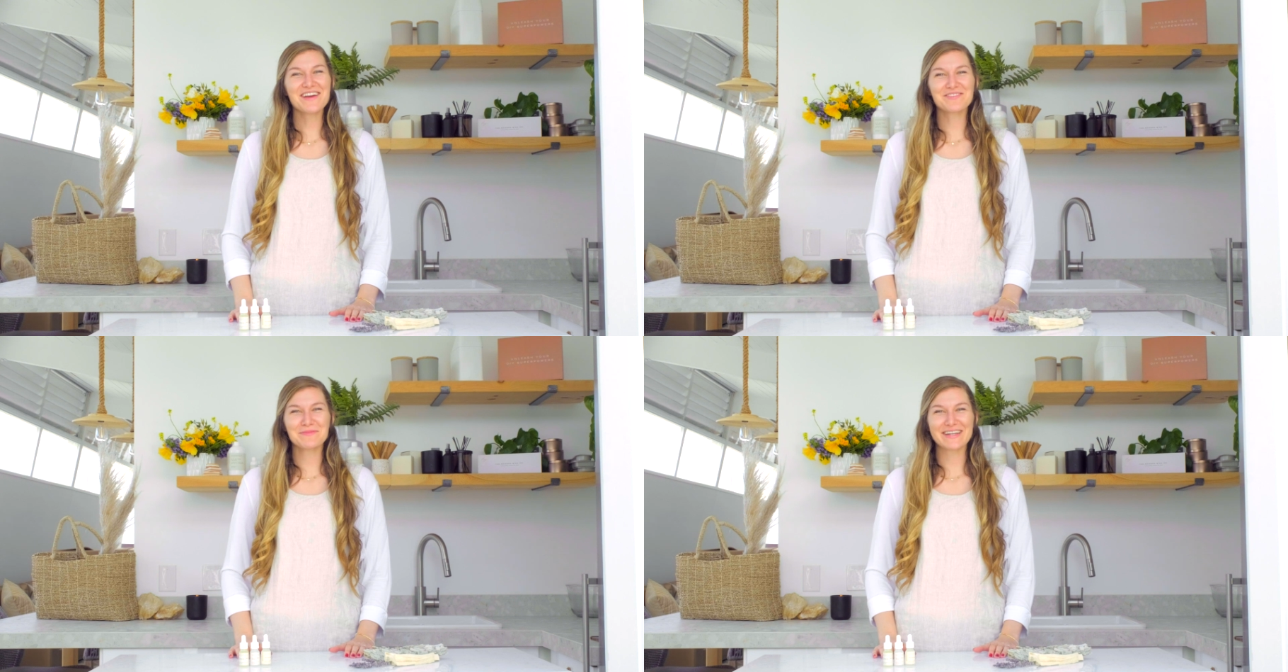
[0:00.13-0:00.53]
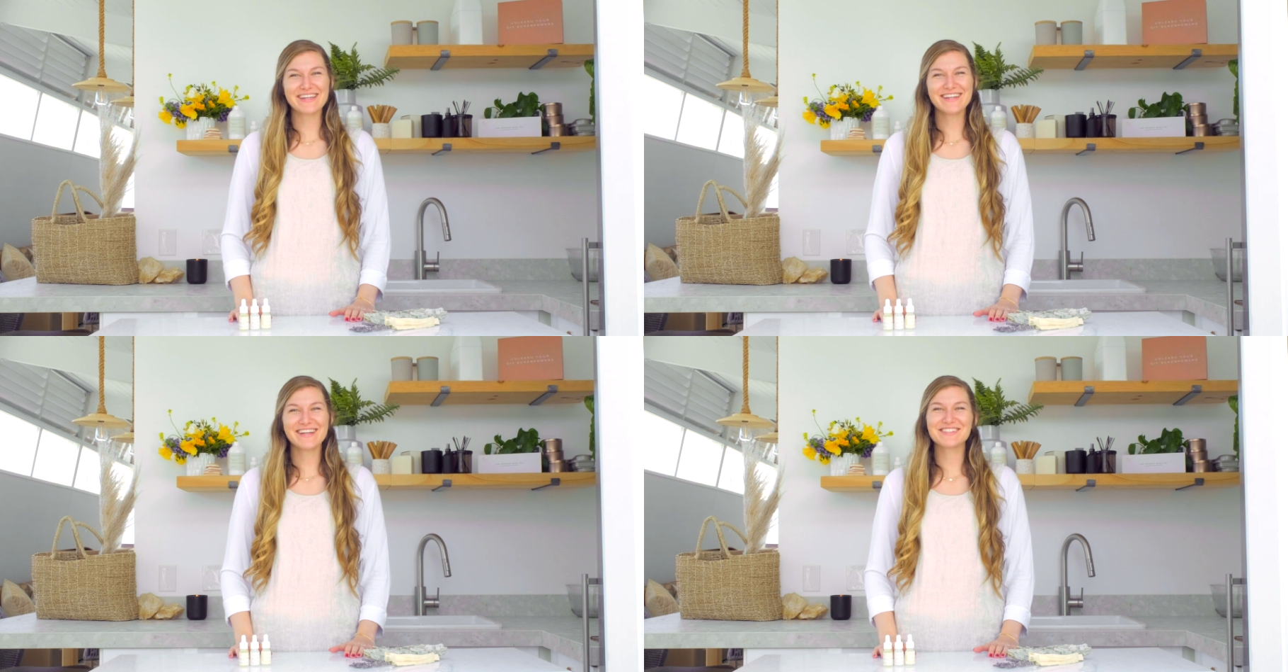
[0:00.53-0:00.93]

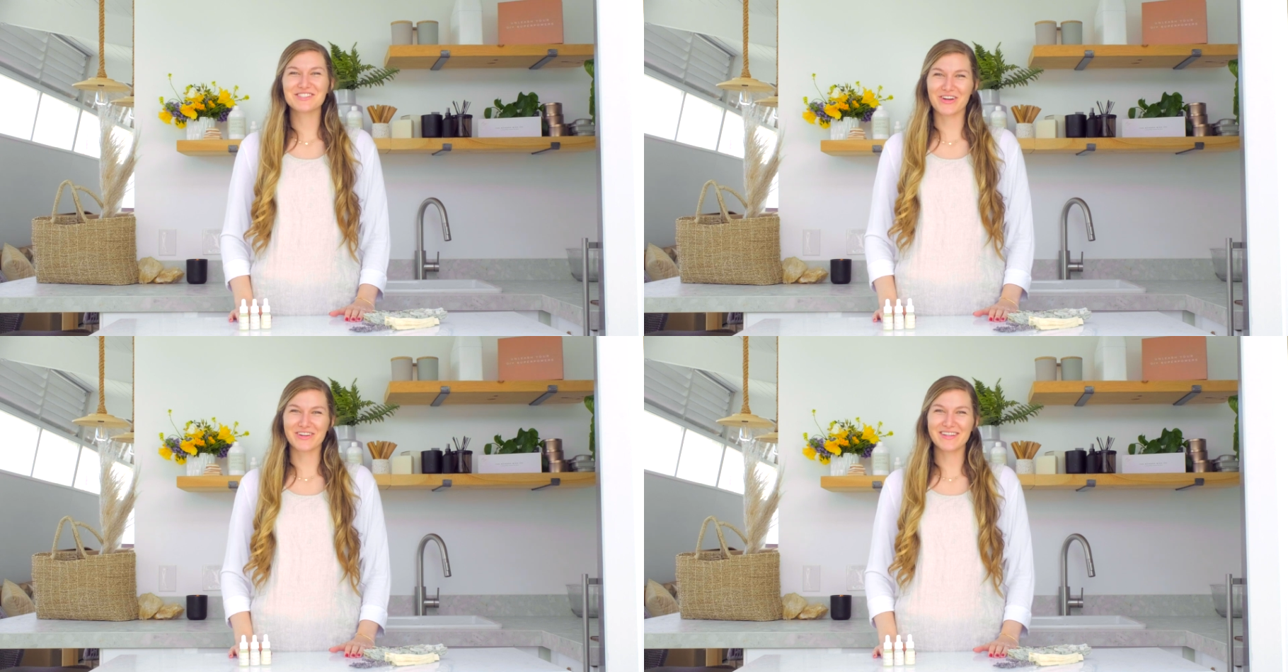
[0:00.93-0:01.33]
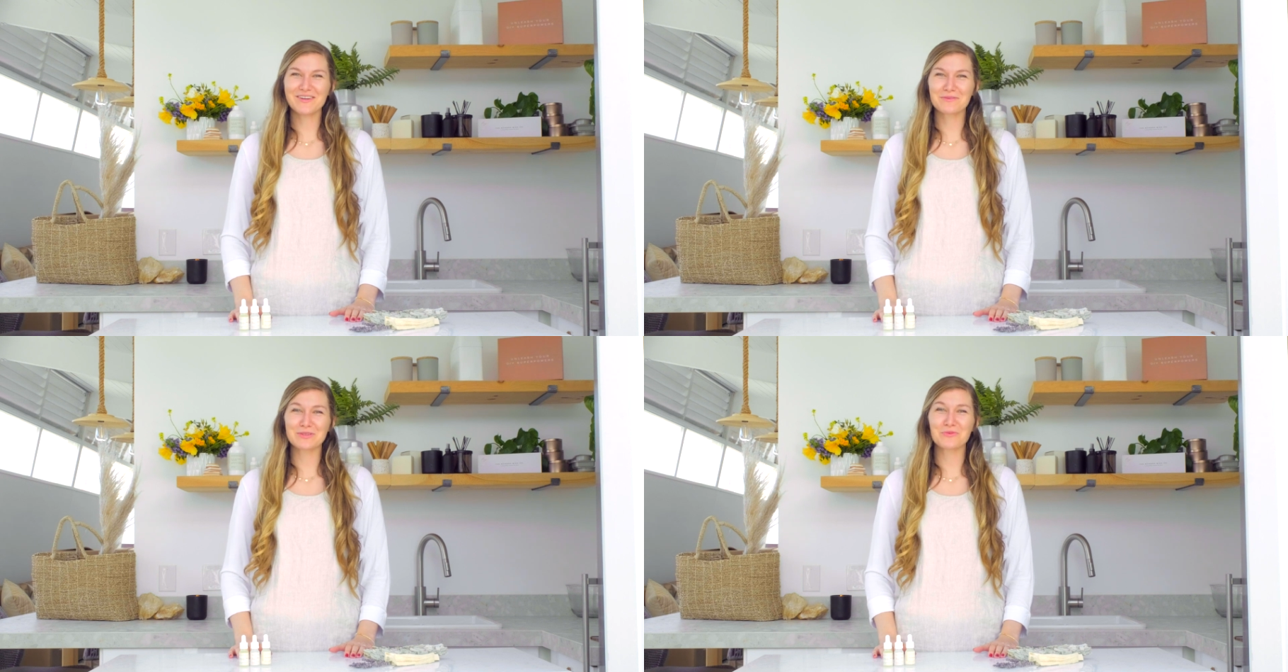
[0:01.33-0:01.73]
everybody, it's
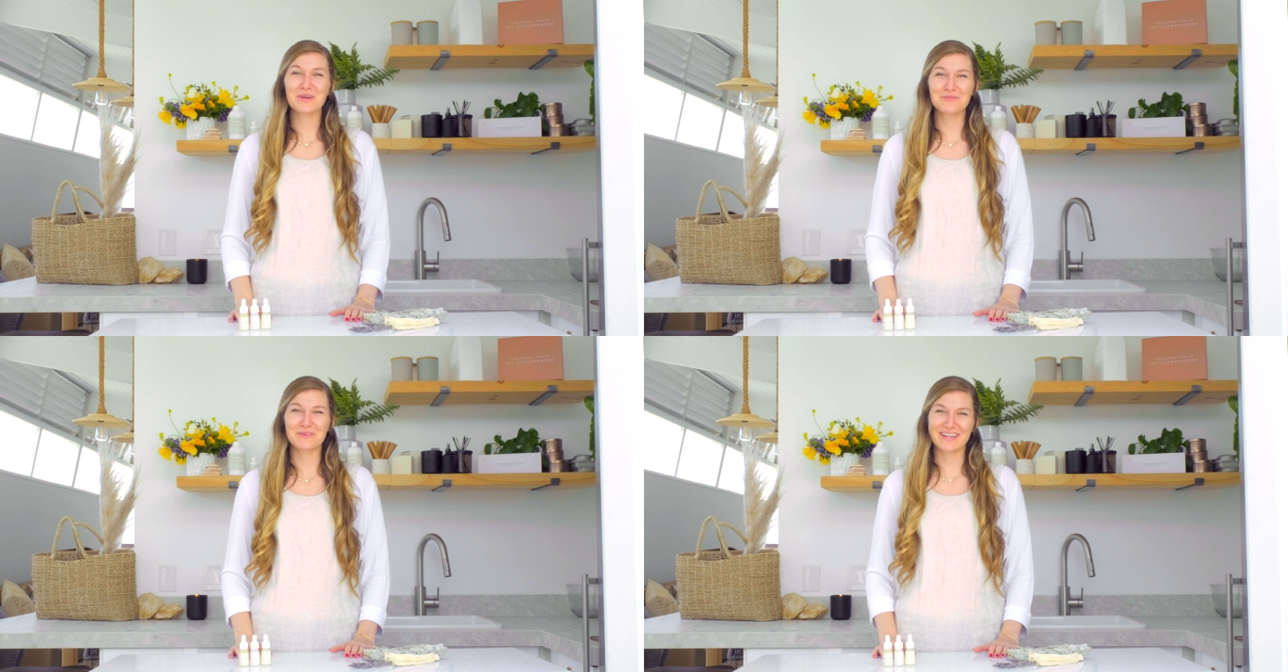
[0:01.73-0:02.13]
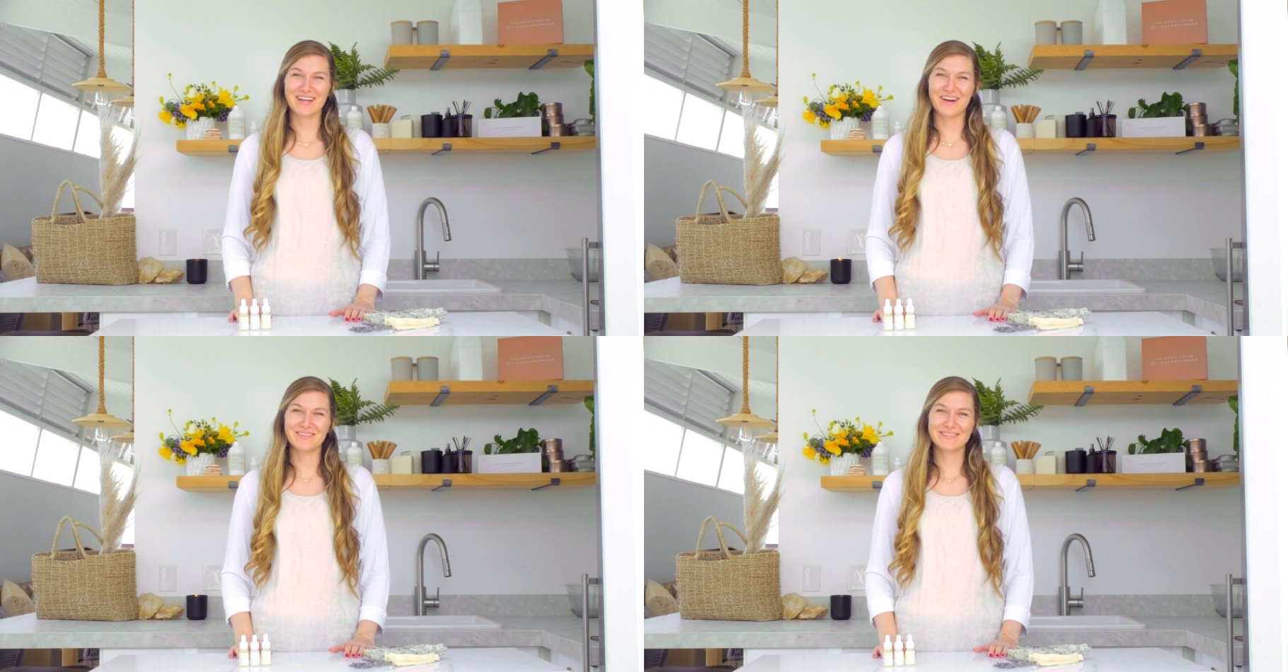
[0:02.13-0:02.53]
Charlotte with the Wooden Wick
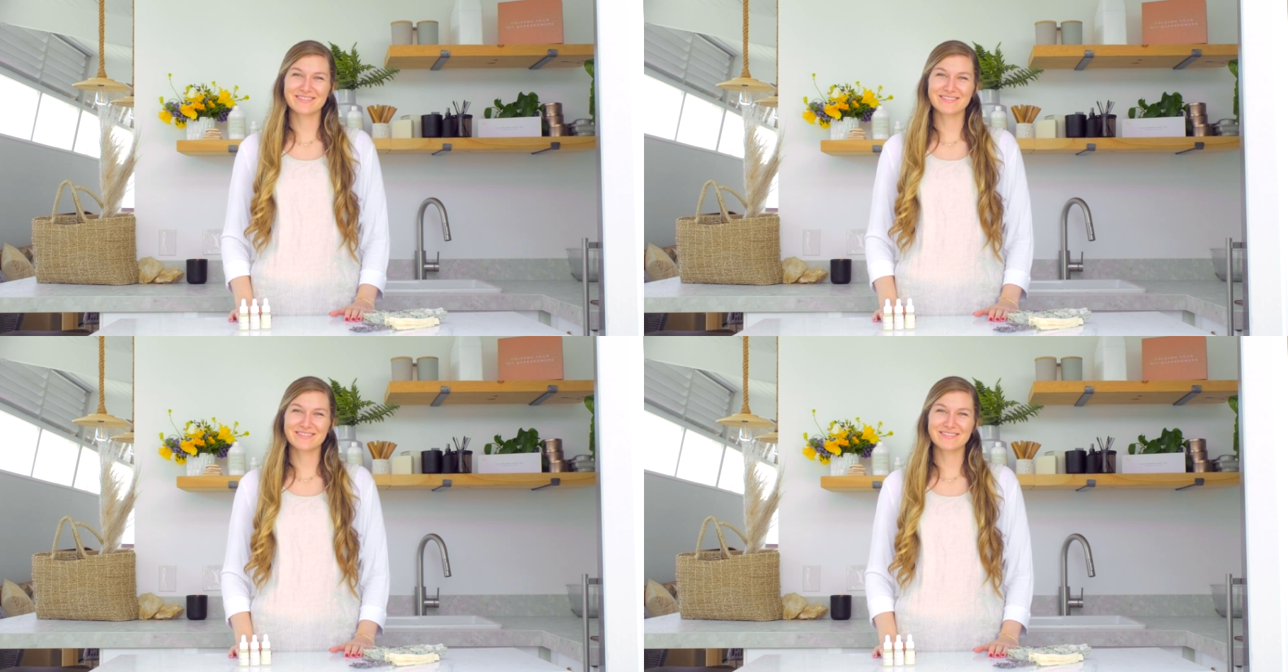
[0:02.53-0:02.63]
Co.